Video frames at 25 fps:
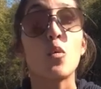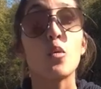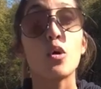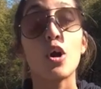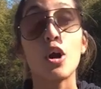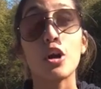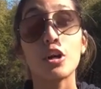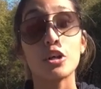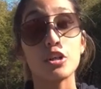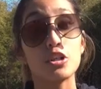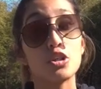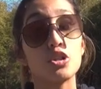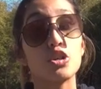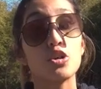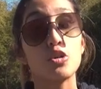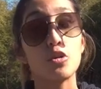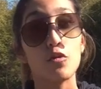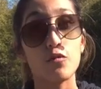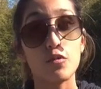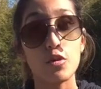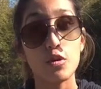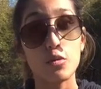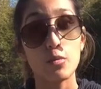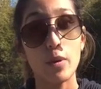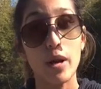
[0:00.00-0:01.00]
We are going to shoot a
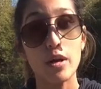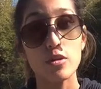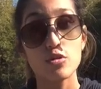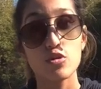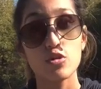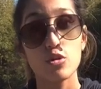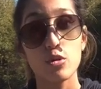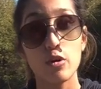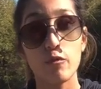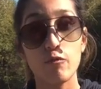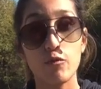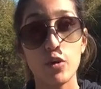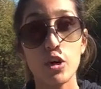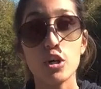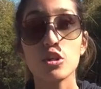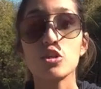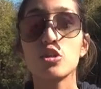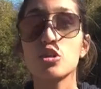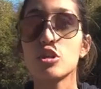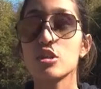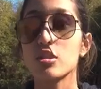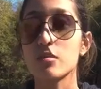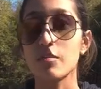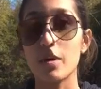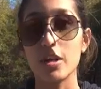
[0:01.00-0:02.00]
few rounds through it first,
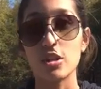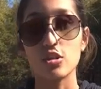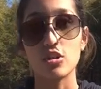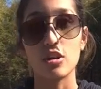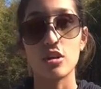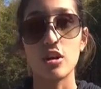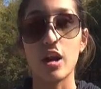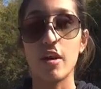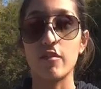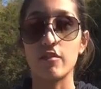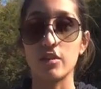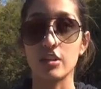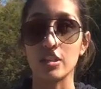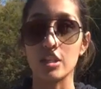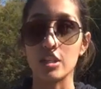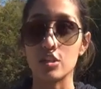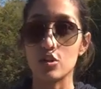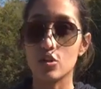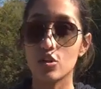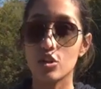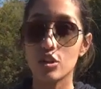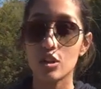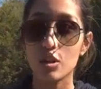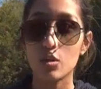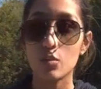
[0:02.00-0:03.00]
just to make sure
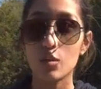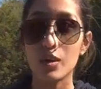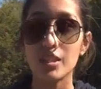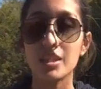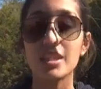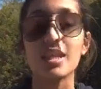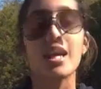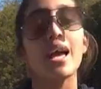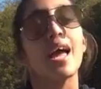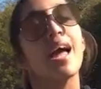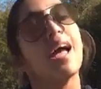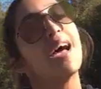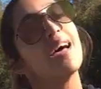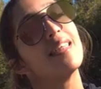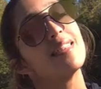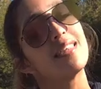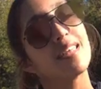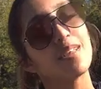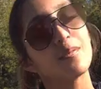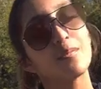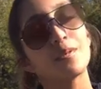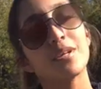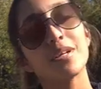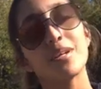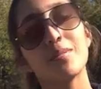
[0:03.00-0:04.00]
everything's good with it, and
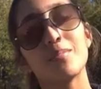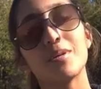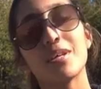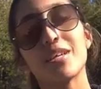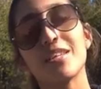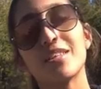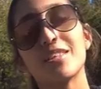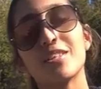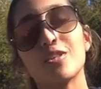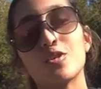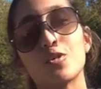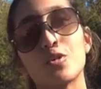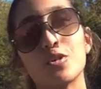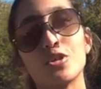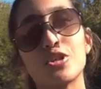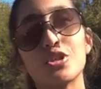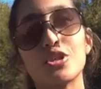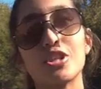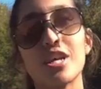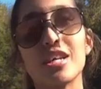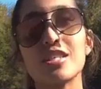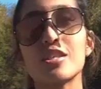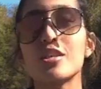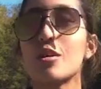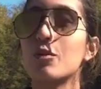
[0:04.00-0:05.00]
then we're going to begin the torture
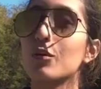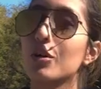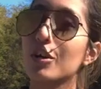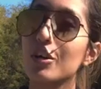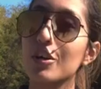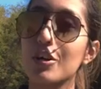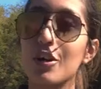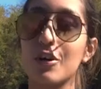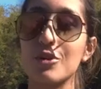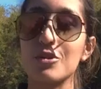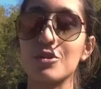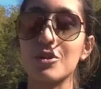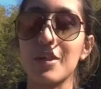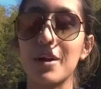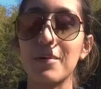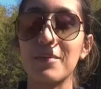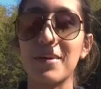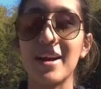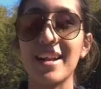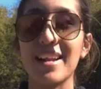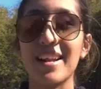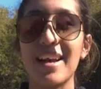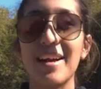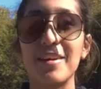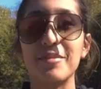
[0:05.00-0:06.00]
test, so we're going to go do that
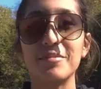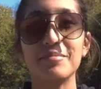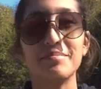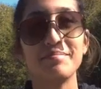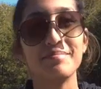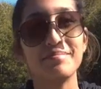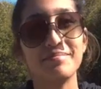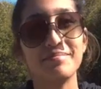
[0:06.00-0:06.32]
right now.